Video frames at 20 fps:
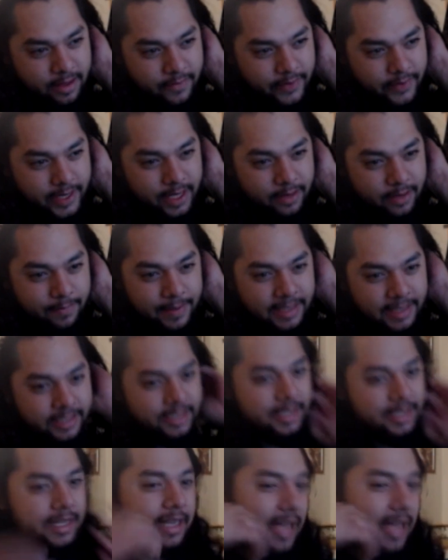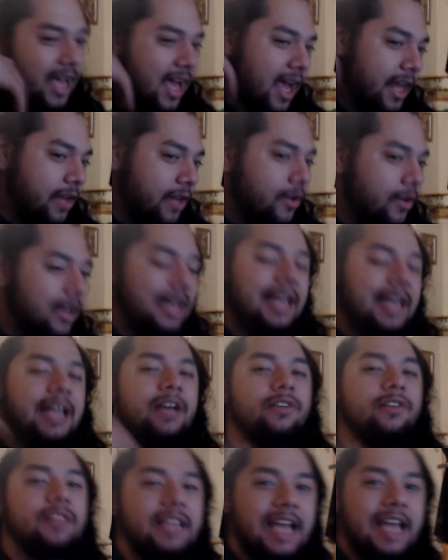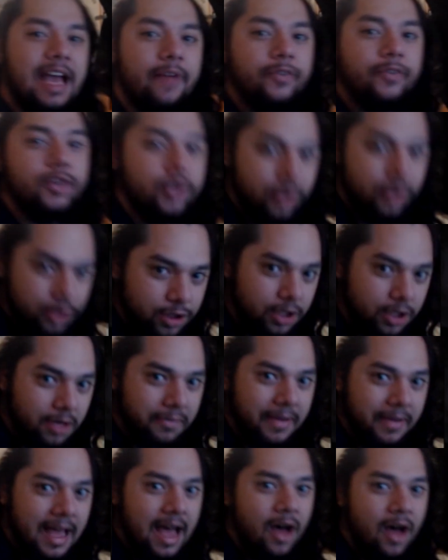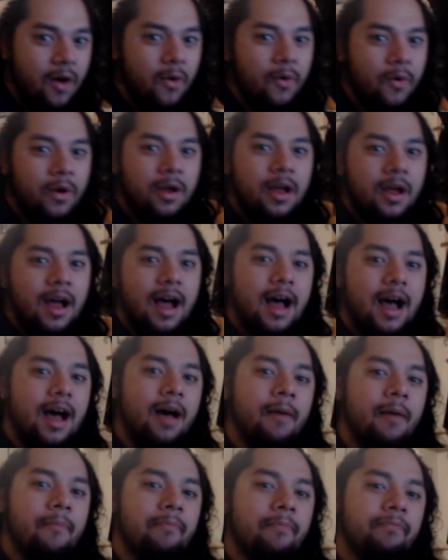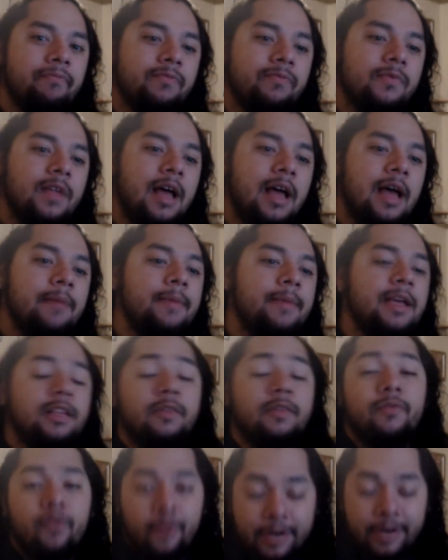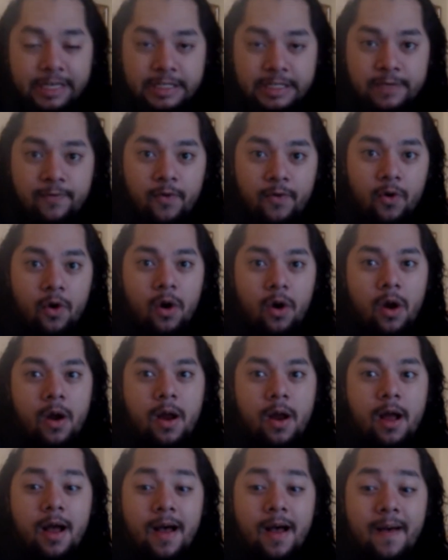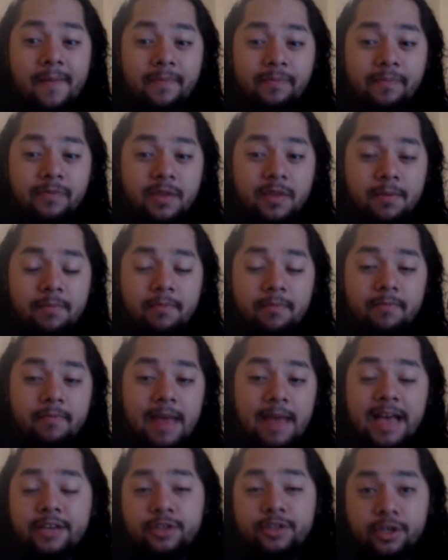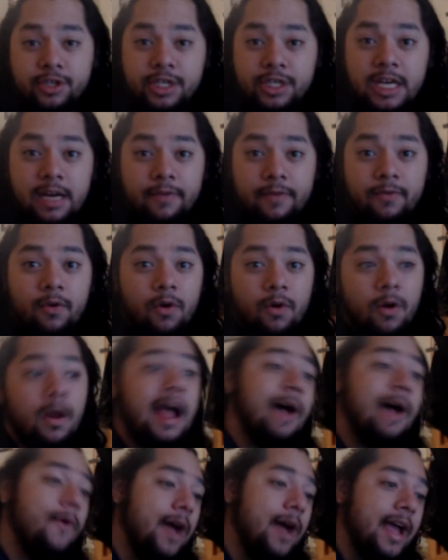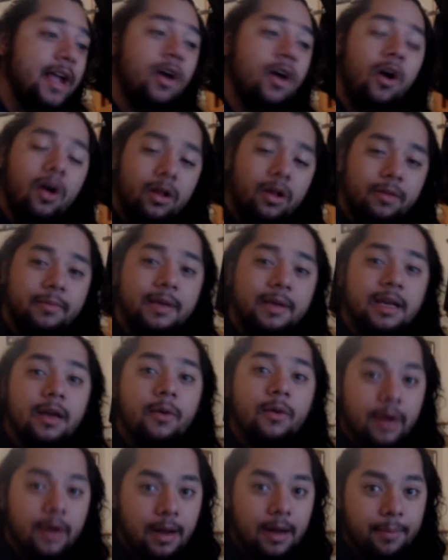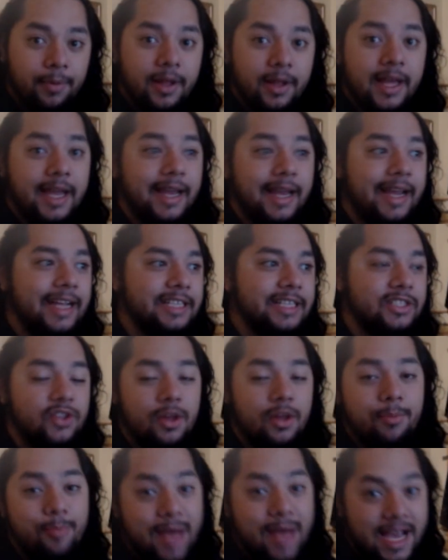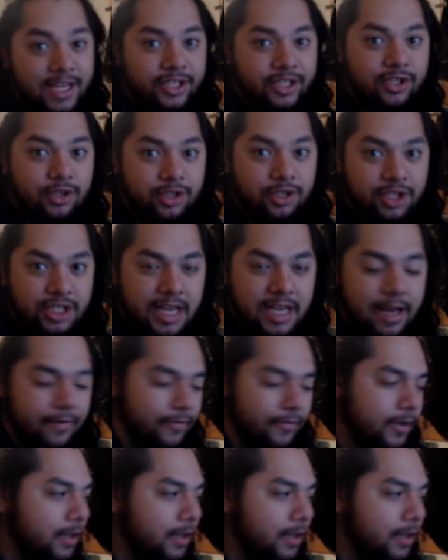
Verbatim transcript: video, basically uh, you could hear the evolution of how um, I made the voice for um, the Master Chief, or how I call him when I'm playing is the Master Chef.